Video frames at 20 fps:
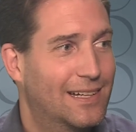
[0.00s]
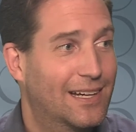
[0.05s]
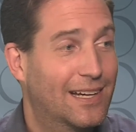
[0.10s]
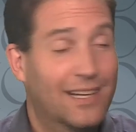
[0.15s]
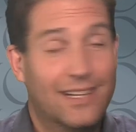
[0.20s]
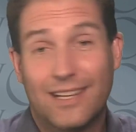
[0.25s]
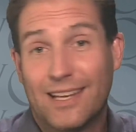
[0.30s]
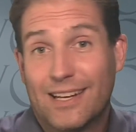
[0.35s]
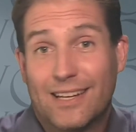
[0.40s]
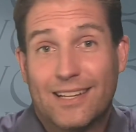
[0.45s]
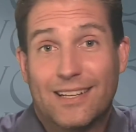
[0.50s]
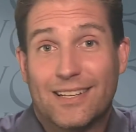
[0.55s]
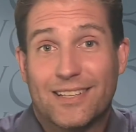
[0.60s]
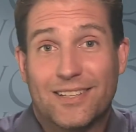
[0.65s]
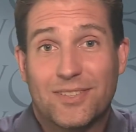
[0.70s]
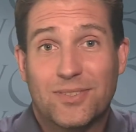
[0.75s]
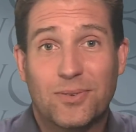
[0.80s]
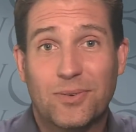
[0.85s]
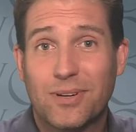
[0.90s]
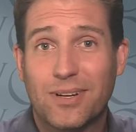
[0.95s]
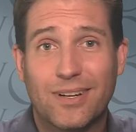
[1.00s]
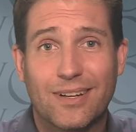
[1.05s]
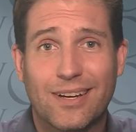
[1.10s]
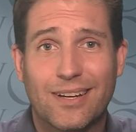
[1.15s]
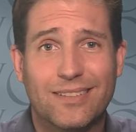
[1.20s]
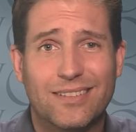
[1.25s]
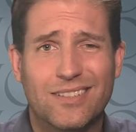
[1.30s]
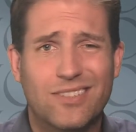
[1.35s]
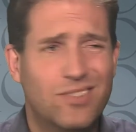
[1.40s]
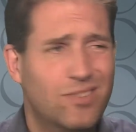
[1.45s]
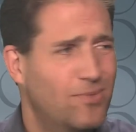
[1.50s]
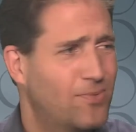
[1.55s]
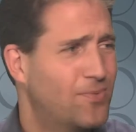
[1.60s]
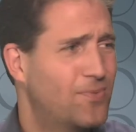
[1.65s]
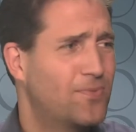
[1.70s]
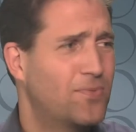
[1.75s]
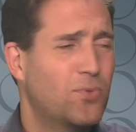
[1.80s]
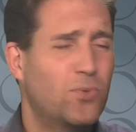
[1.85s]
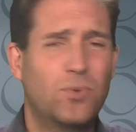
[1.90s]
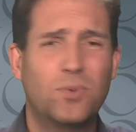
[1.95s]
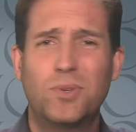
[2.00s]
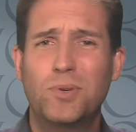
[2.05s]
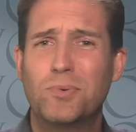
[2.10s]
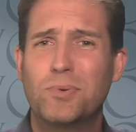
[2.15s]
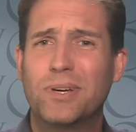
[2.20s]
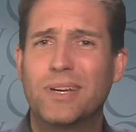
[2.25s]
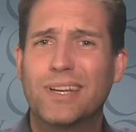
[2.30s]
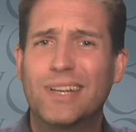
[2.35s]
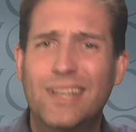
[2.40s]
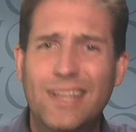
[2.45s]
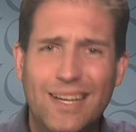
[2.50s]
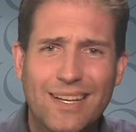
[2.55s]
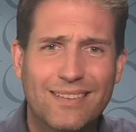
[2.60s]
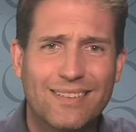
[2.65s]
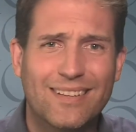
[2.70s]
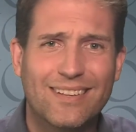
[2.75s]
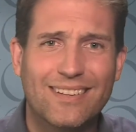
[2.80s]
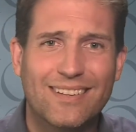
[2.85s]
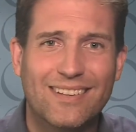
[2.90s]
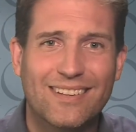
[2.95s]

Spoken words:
And then in the story, God says, you fool, you idiot.